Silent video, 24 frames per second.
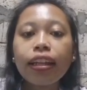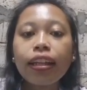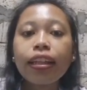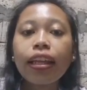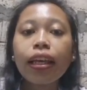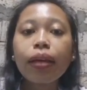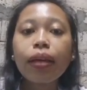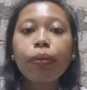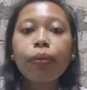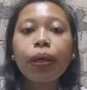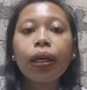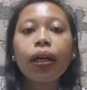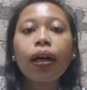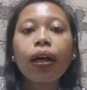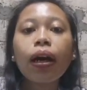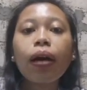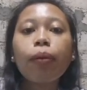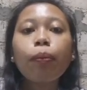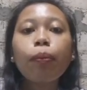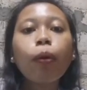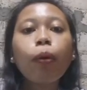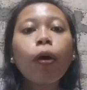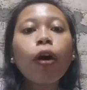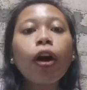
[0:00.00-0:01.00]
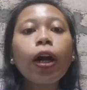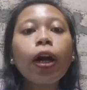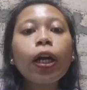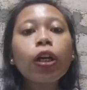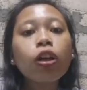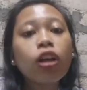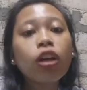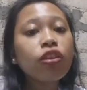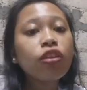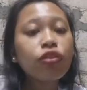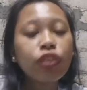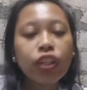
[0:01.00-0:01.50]
they become more
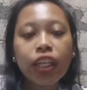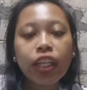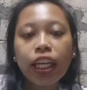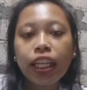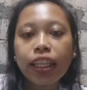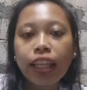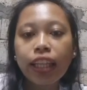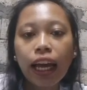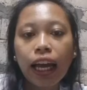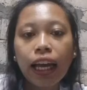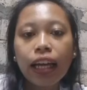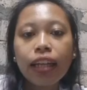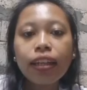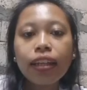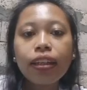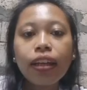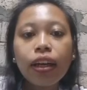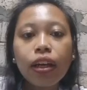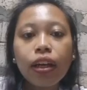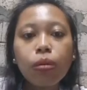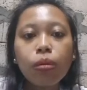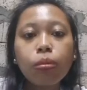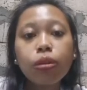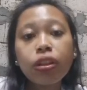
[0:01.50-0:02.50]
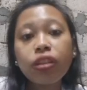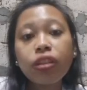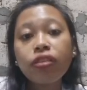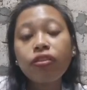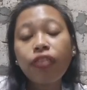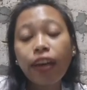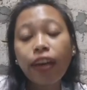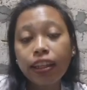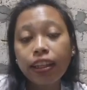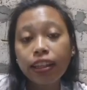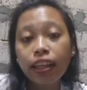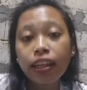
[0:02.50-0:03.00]
confident and
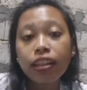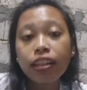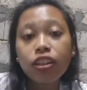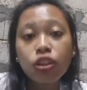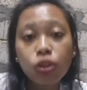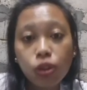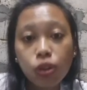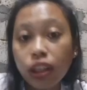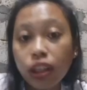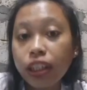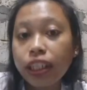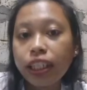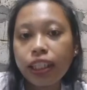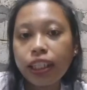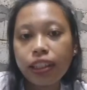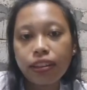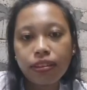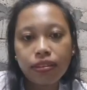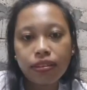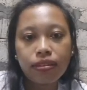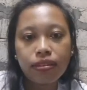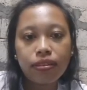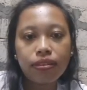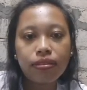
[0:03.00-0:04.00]
motivated to learn.